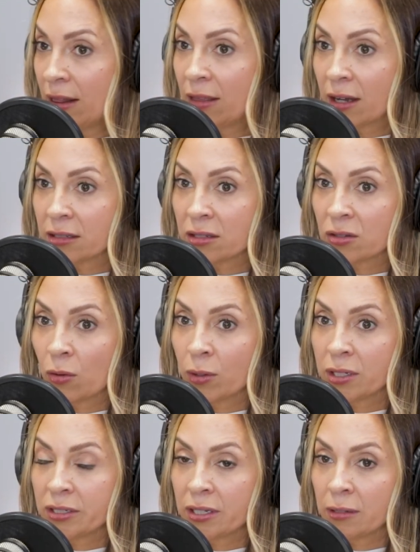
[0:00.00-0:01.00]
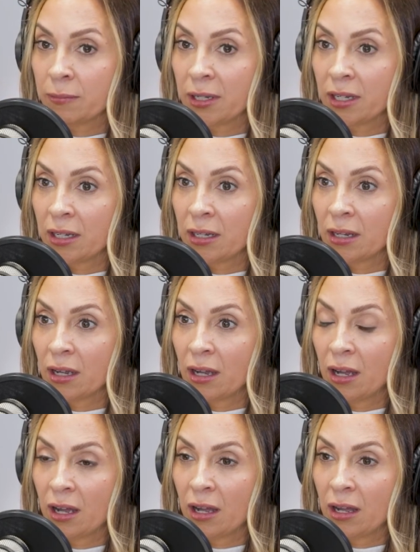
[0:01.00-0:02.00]
That's going to be,
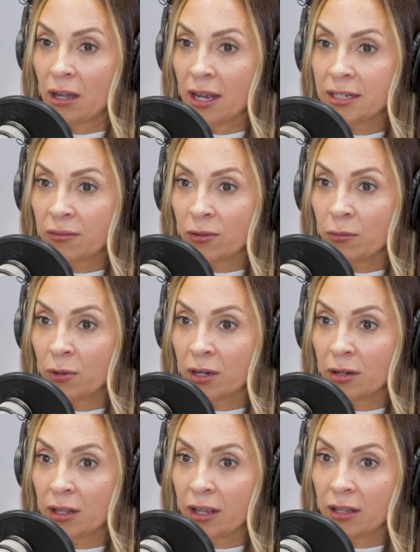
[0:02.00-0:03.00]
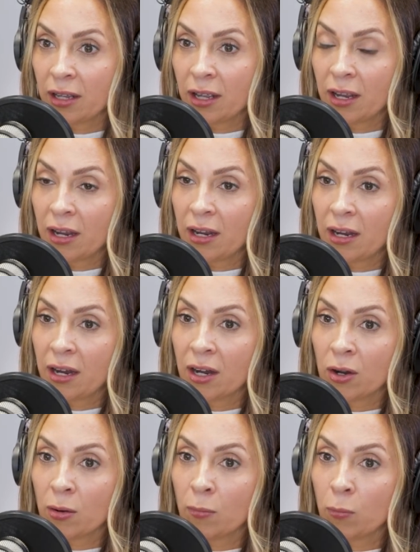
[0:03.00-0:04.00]
I definitely want to
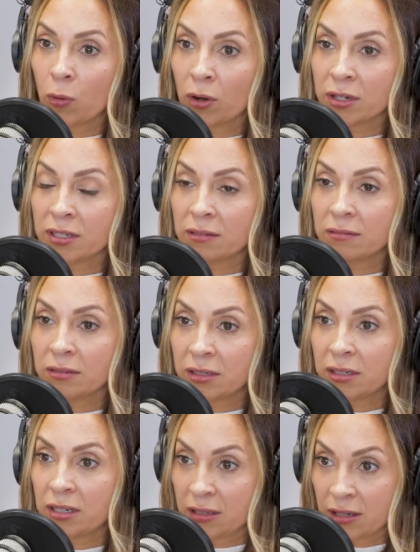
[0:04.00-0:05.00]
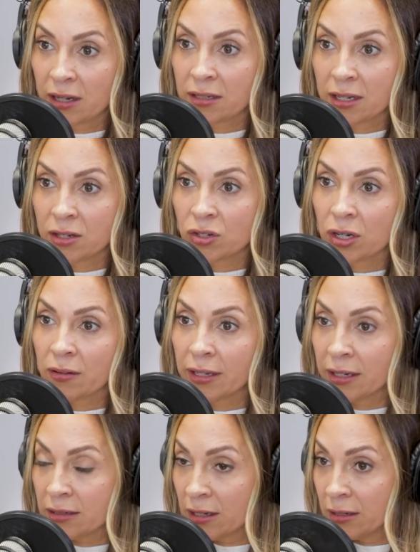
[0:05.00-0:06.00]
err more design-centric,
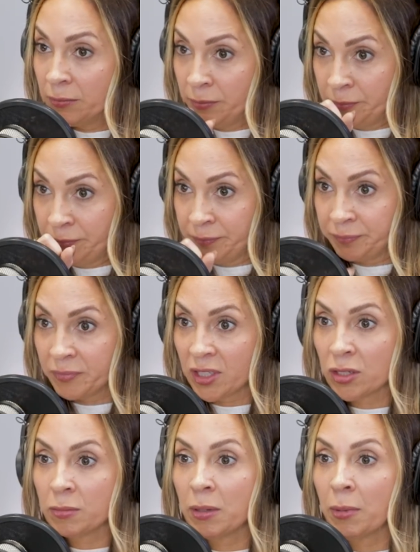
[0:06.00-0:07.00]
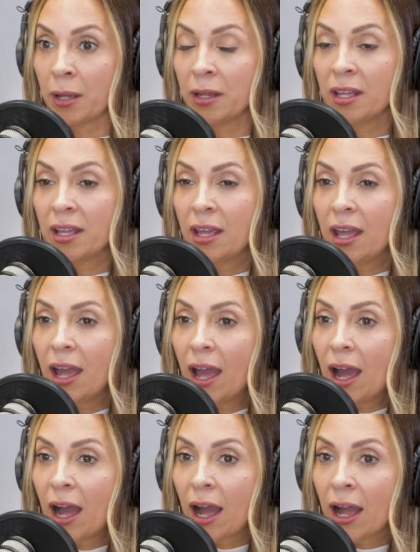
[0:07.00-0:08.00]
like I said. Excuse me, but
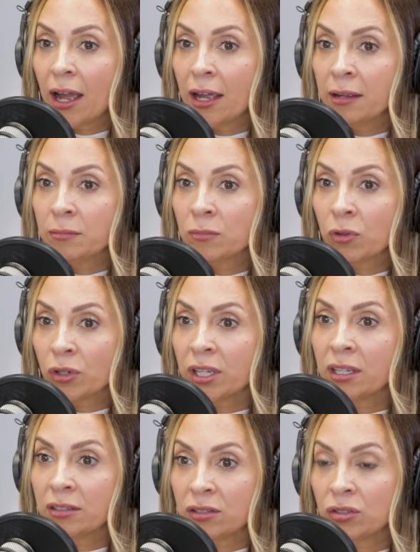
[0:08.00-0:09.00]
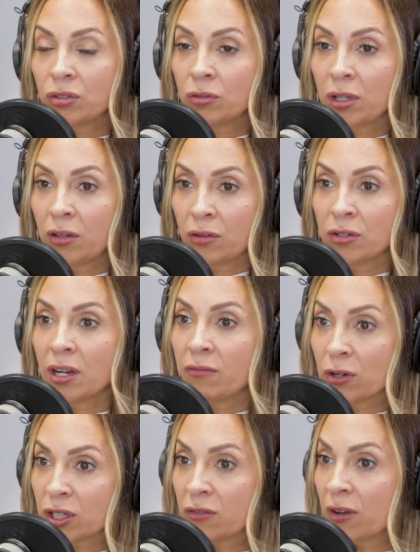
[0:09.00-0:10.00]
I'm looking to either
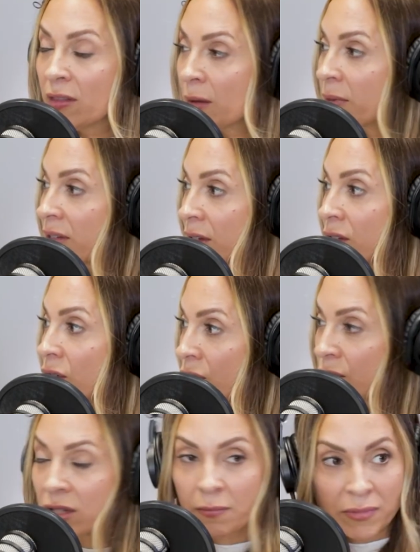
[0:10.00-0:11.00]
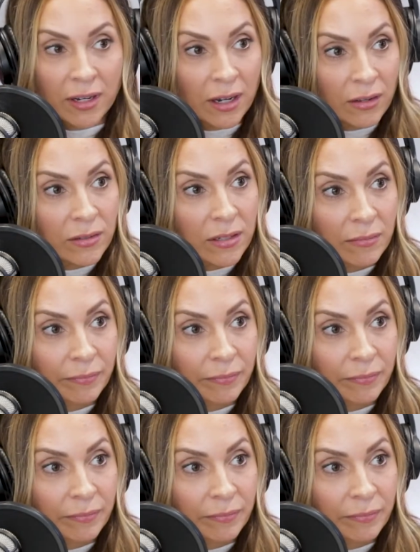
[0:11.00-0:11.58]
diversify that business or do something else.